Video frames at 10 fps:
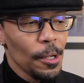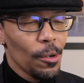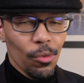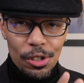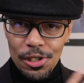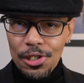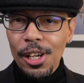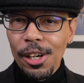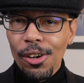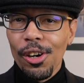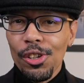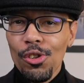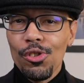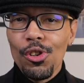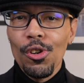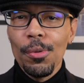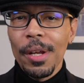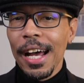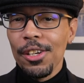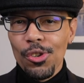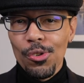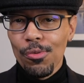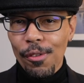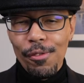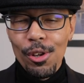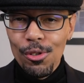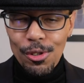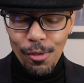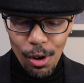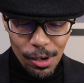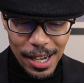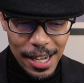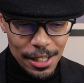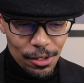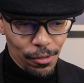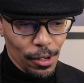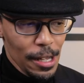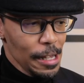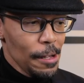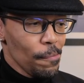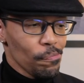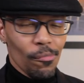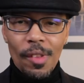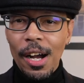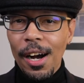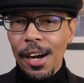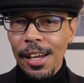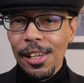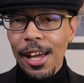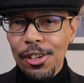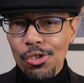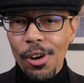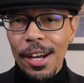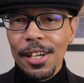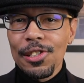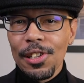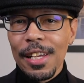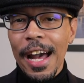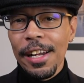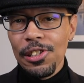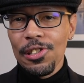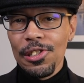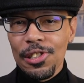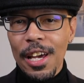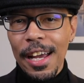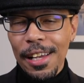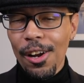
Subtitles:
which is here on YouTube, and I do reviews of all kinds of electronics and gadgets and tech and